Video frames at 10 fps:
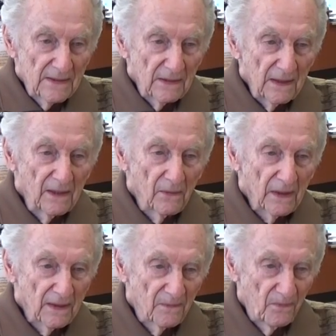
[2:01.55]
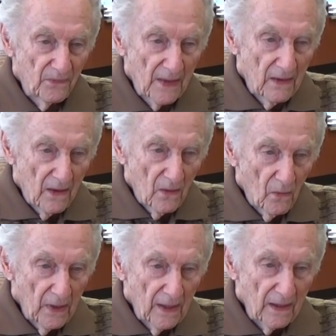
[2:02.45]
So anyway,
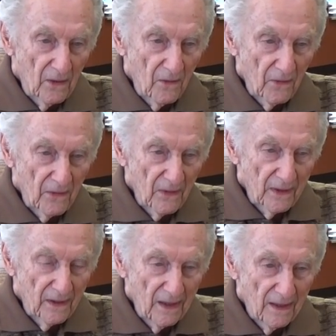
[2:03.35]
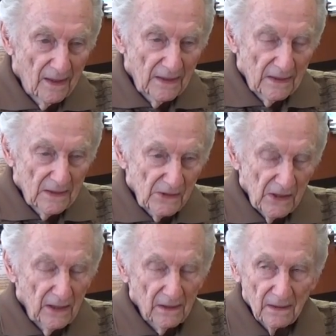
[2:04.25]
we got over the
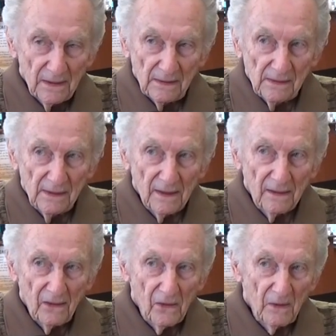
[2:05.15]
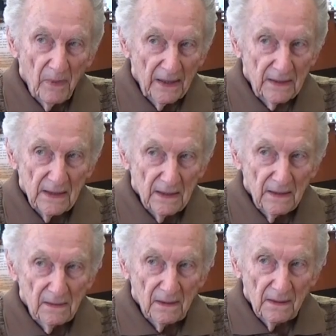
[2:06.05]
channel going back to
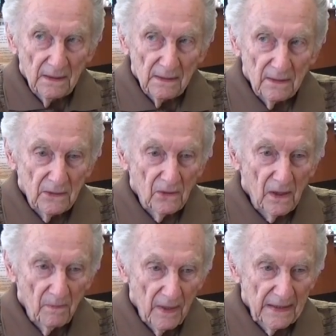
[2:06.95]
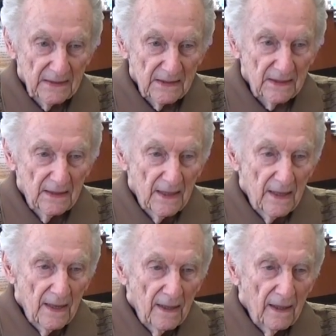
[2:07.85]
England to our base,
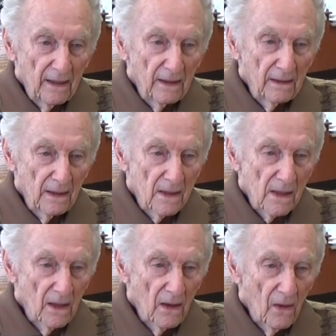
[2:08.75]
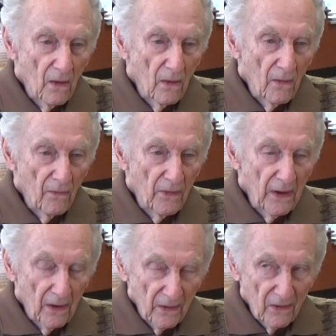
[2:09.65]
and
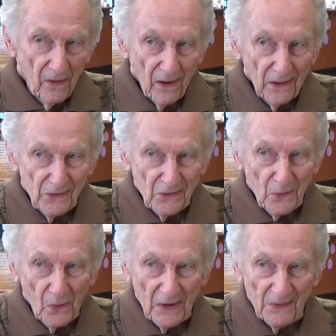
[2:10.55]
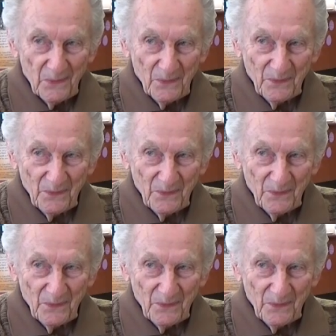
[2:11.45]
the other engine went.